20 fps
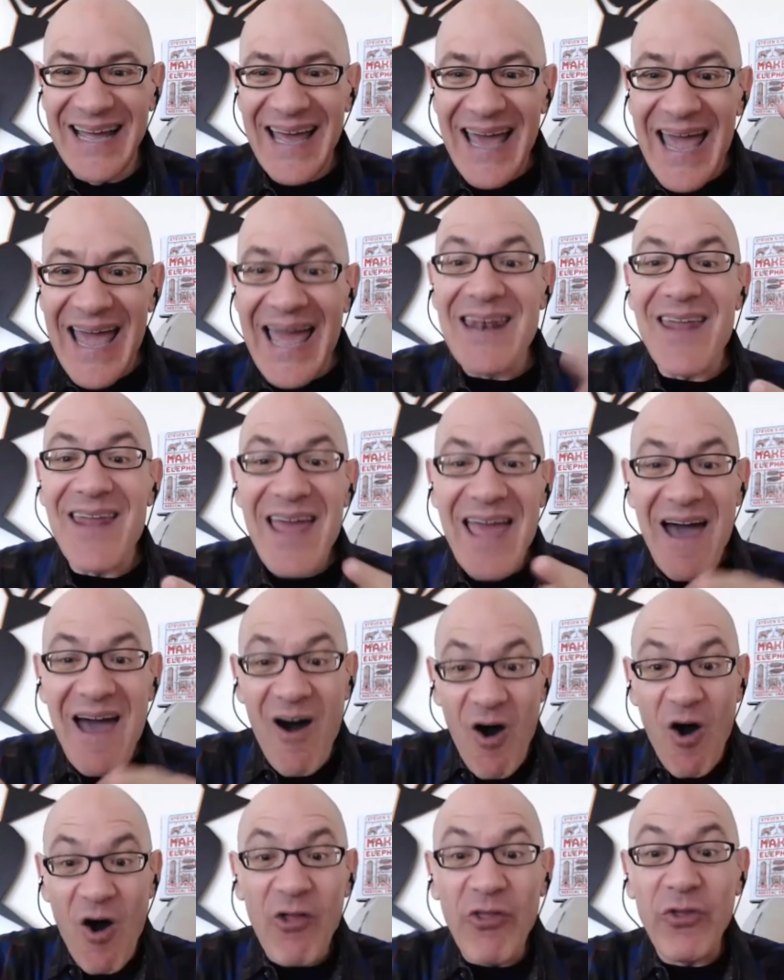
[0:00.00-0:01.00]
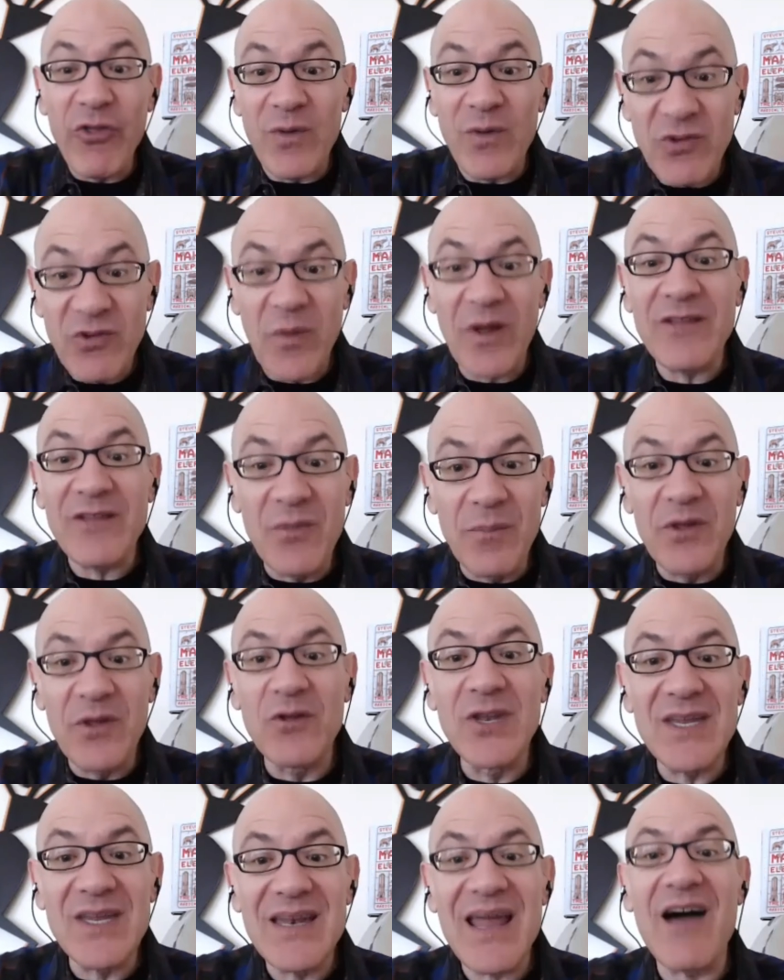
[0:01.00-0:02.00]
And all of the
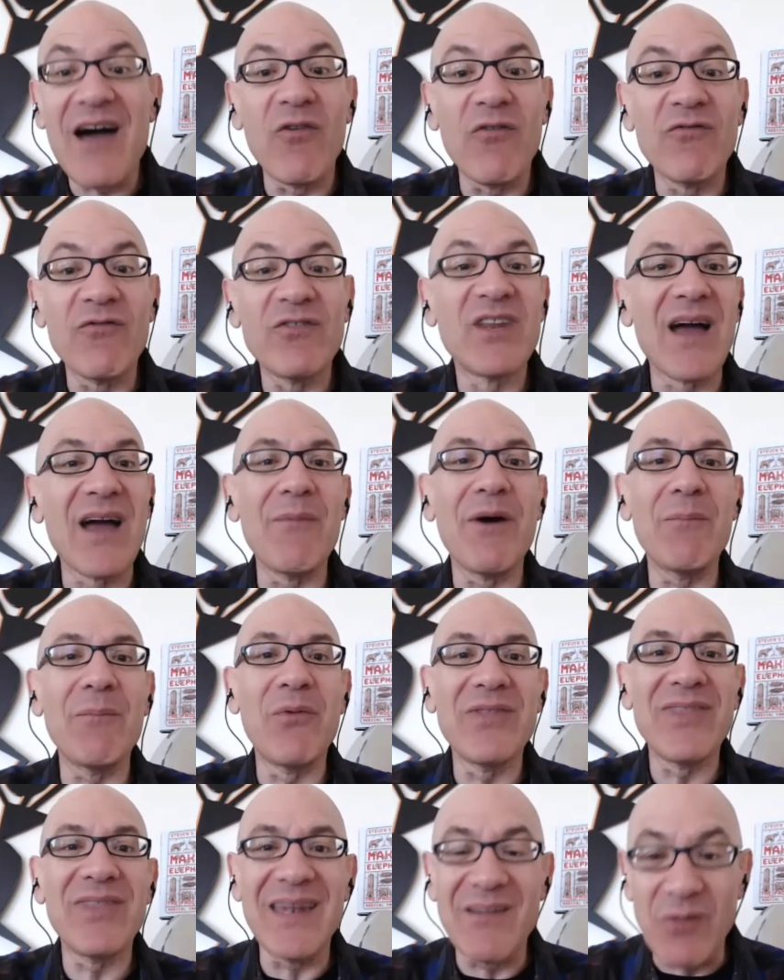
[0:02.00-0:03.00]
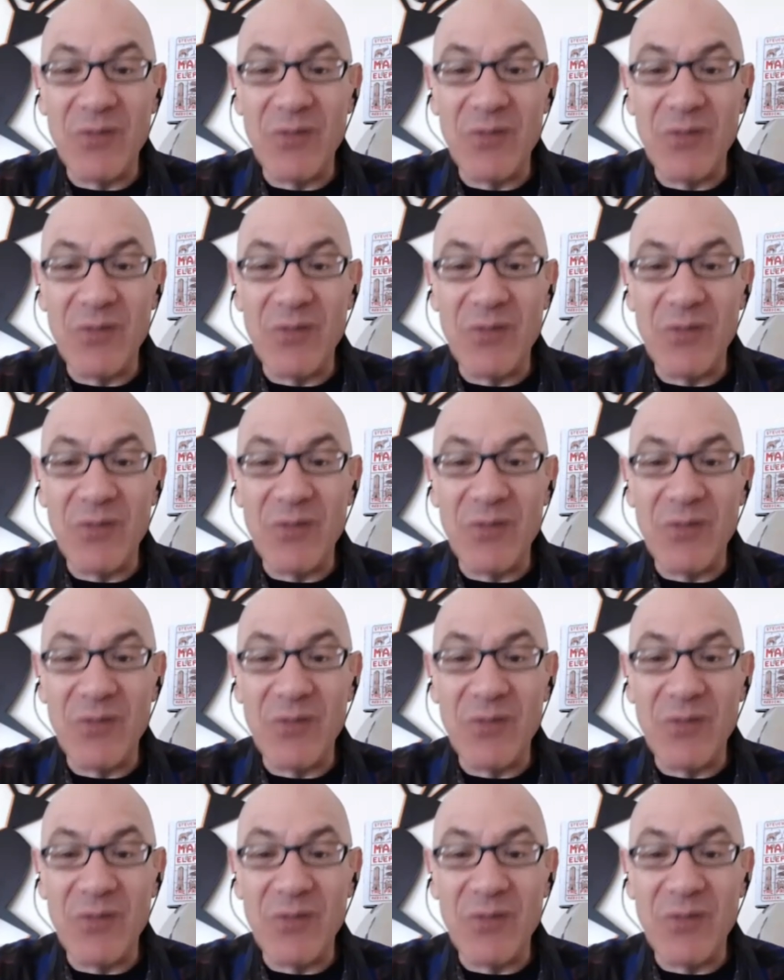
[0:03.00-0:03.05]
responsibility now to come up with the,